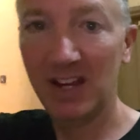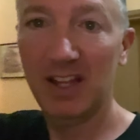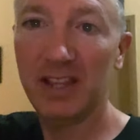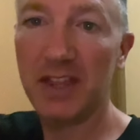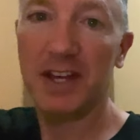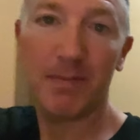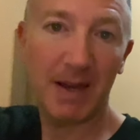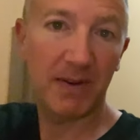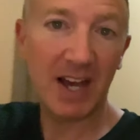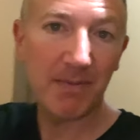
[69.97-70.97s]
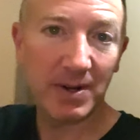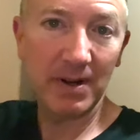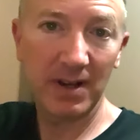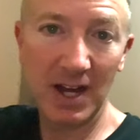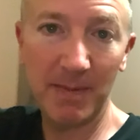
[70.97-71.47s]
They think maybe I'm a,
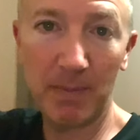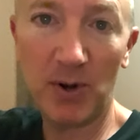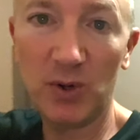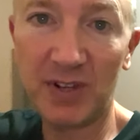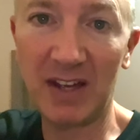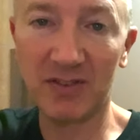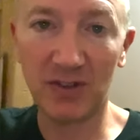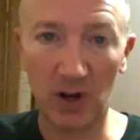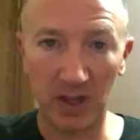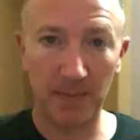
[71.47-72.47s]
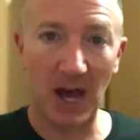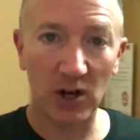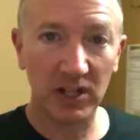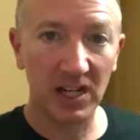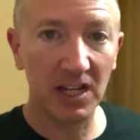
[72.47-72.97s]
I'm a protester on the
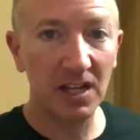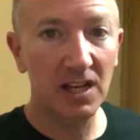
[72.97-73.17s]
balcony.